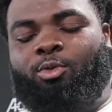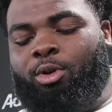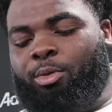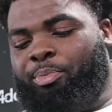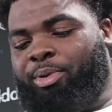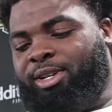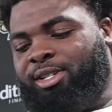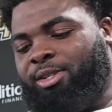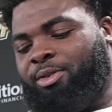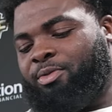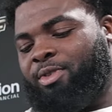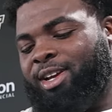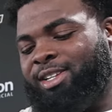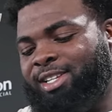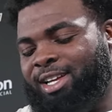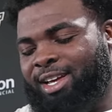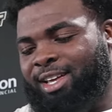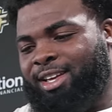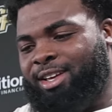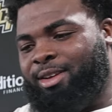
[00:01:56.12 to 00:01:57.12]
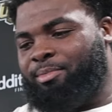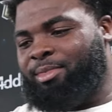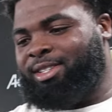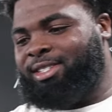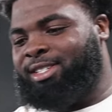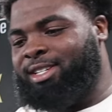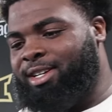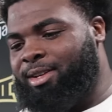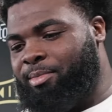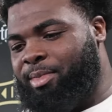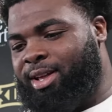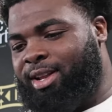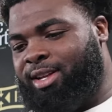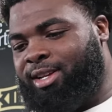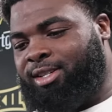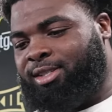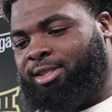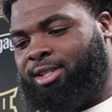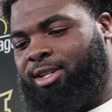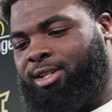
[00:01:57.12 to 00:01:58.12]
One piece of advice I can give my teammate
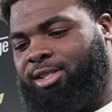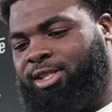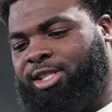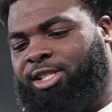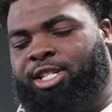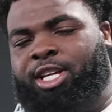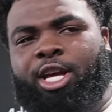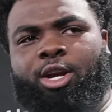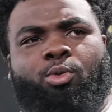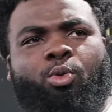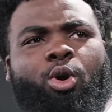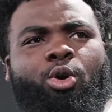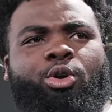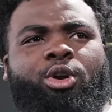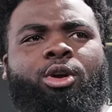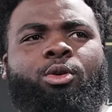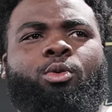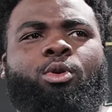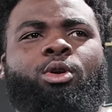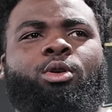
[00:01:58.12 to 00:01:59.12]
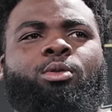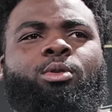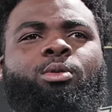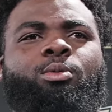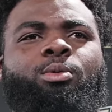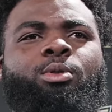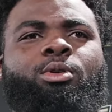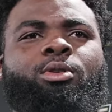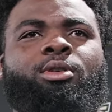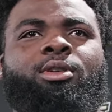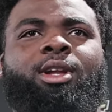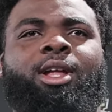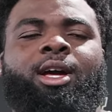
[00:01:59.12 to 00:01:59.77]
is just keep working, work.